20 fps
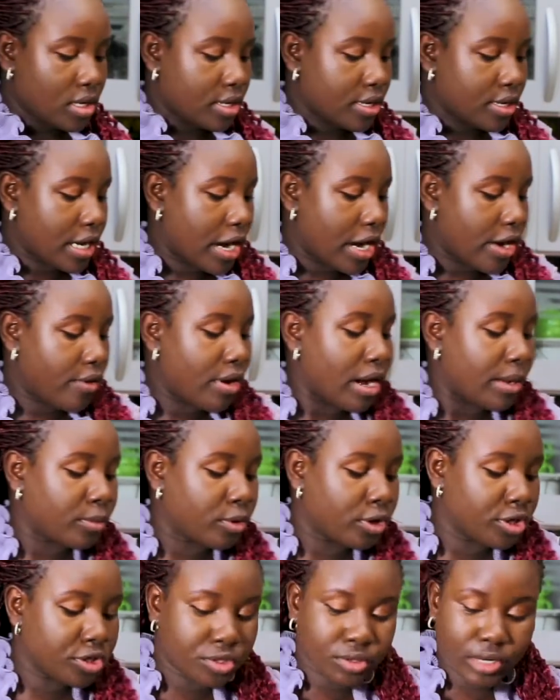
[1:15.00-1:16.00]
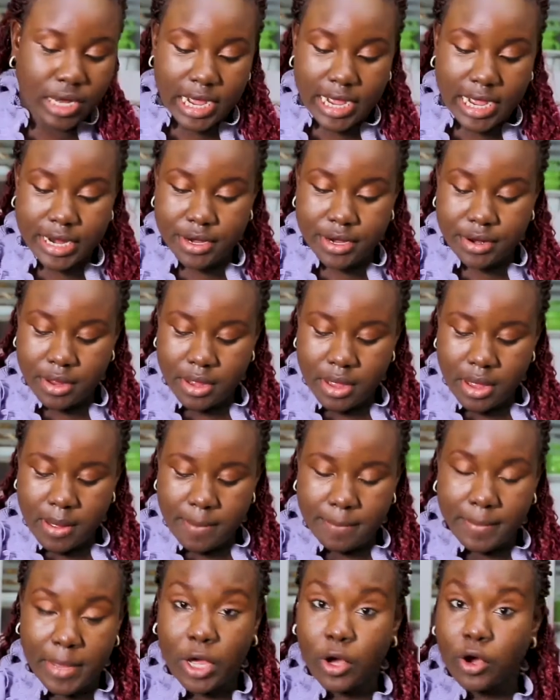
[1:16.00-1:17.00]
Now I'm going to add
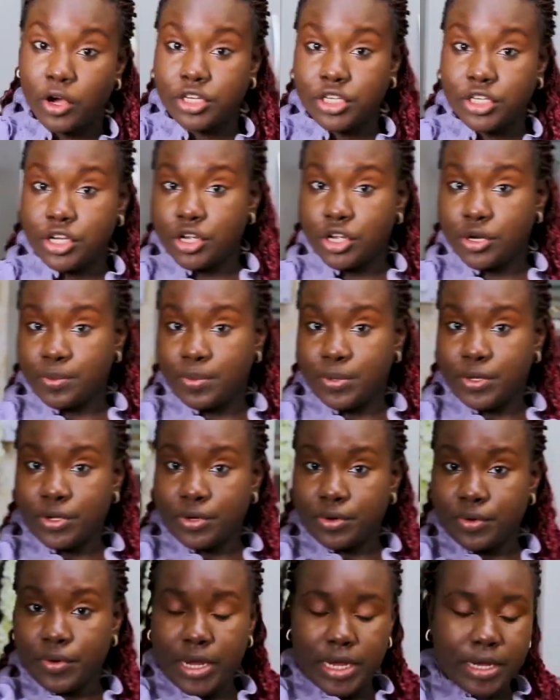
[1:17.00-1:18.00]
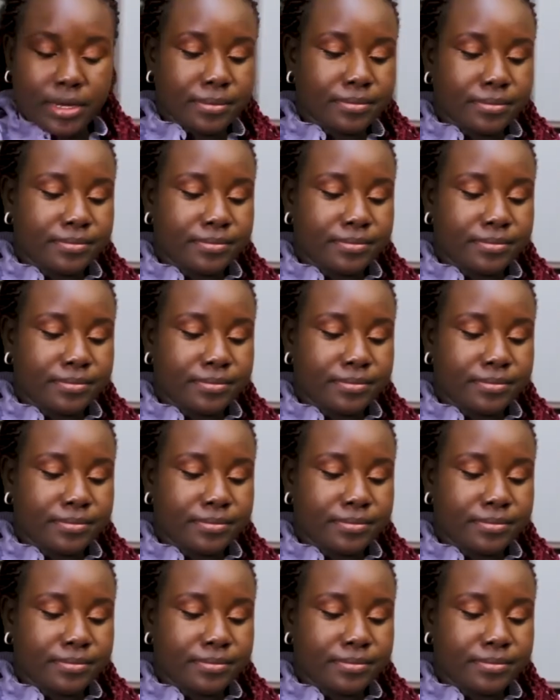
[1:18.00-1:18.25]
my onion puree.